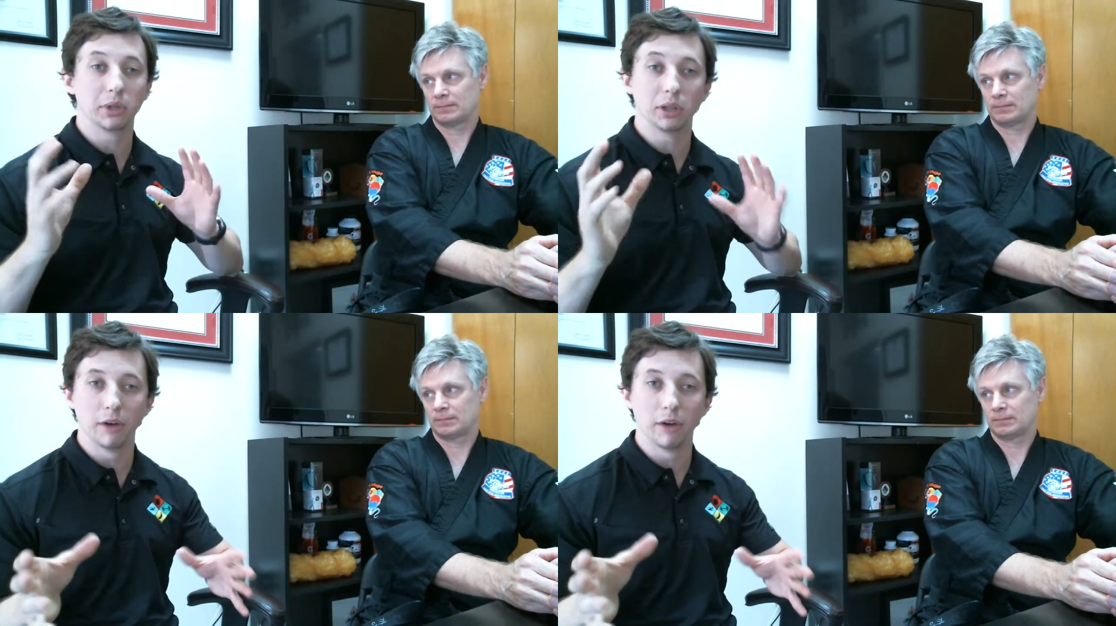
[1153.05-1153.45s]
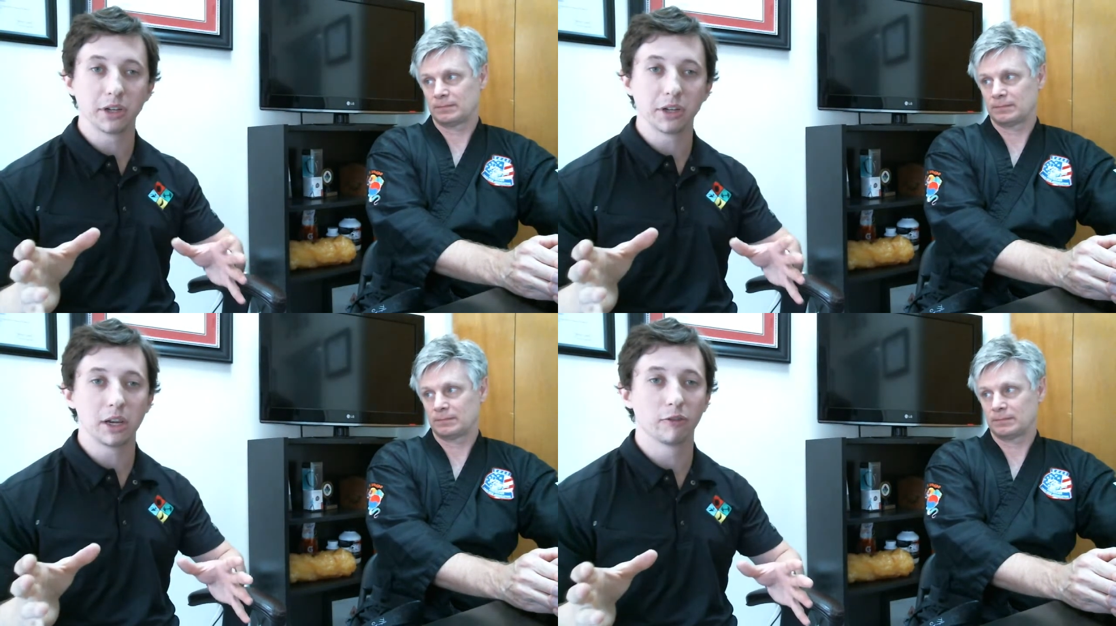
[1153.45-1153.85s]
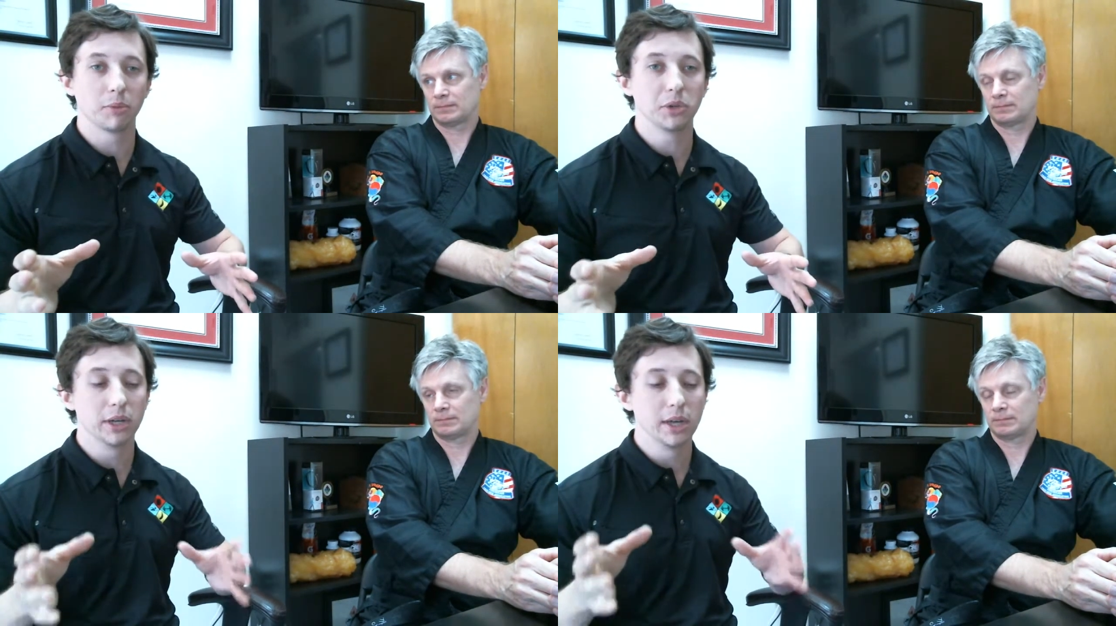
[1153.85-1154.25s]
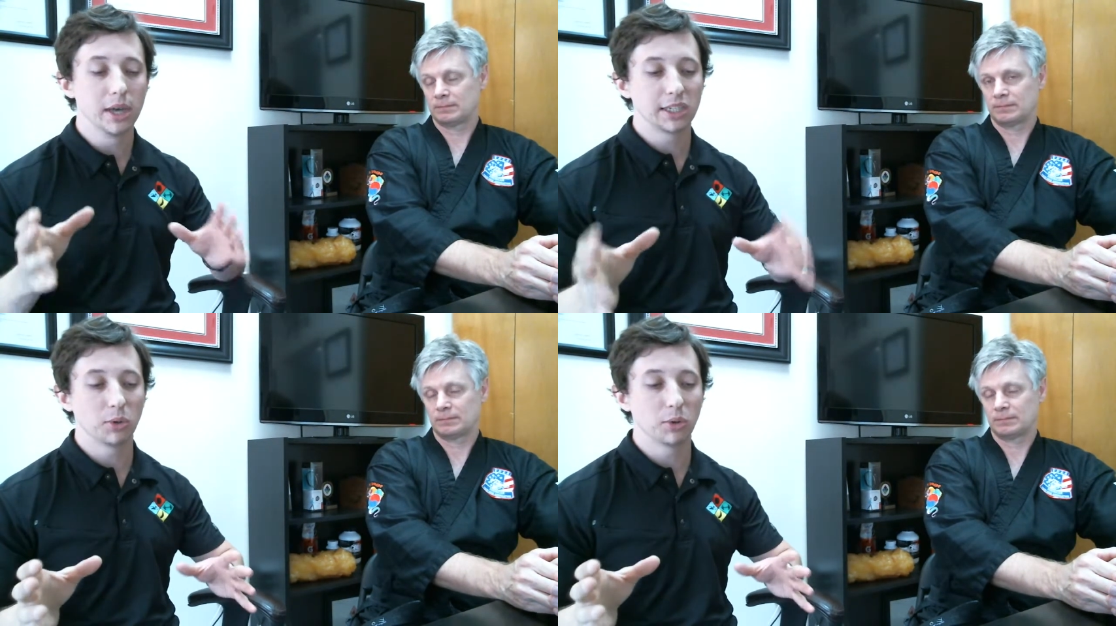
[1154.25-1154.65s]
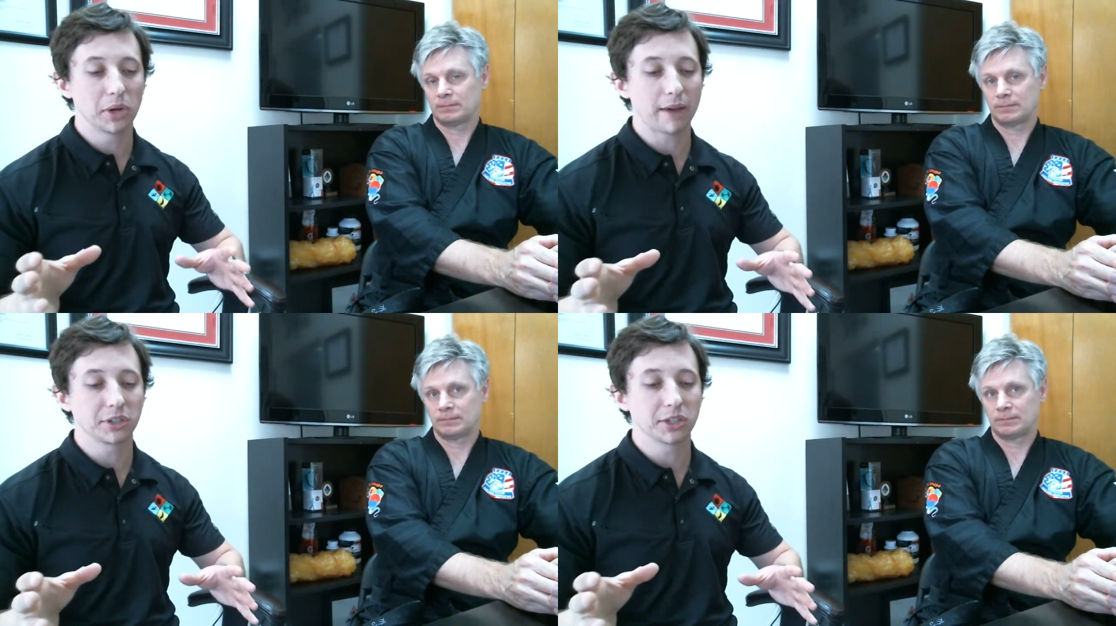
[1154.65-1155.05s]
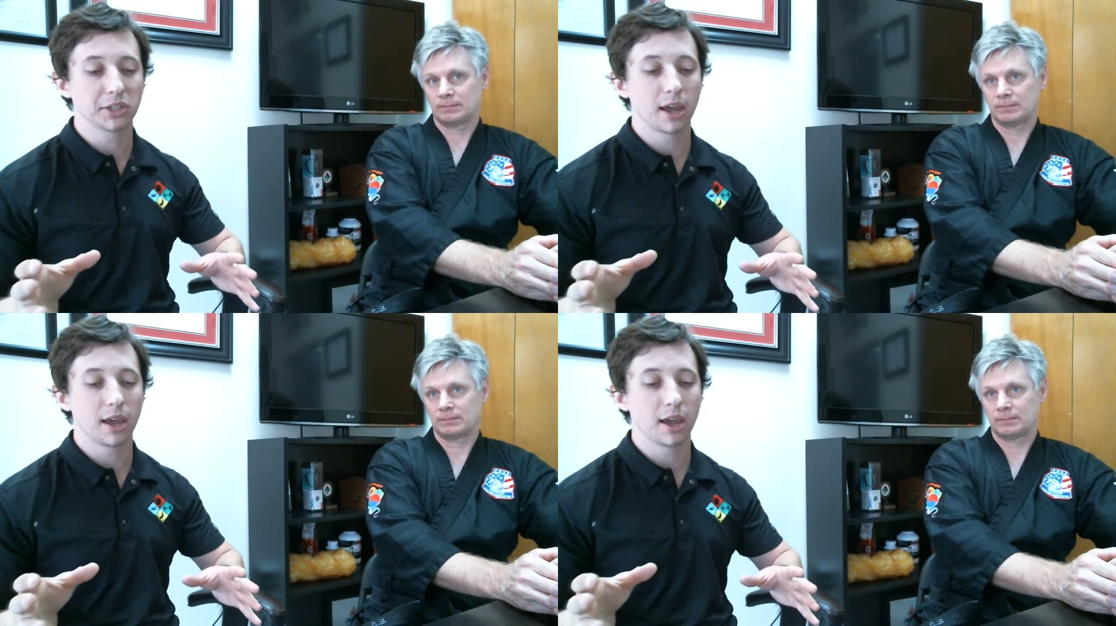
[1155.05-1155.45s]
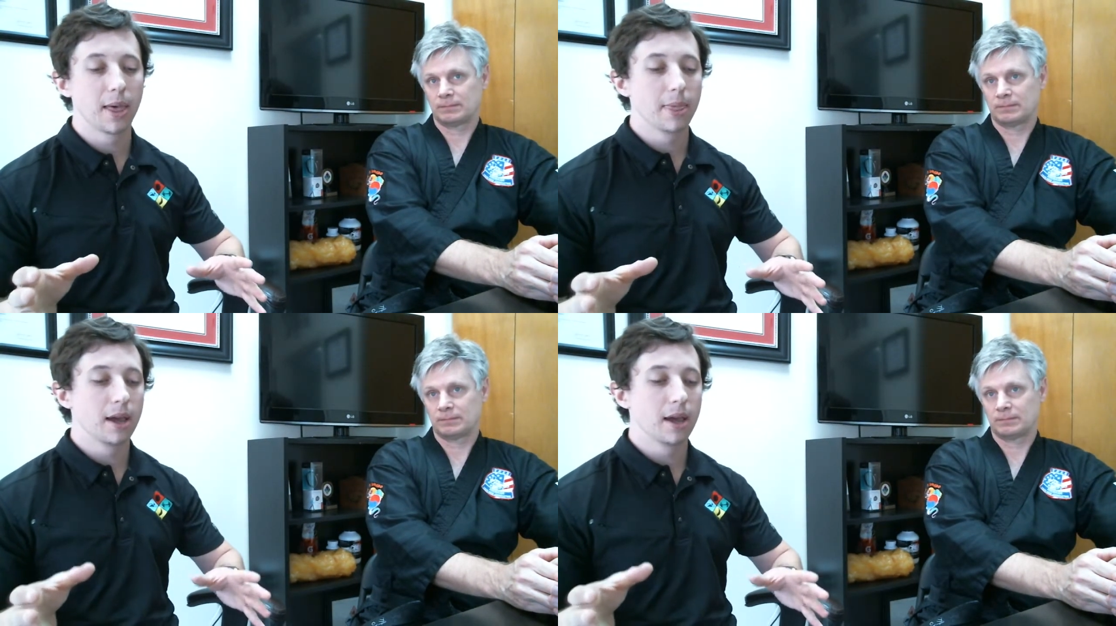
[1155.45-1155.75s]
Speaker 1: We'd love to hear from you, see what we have to say.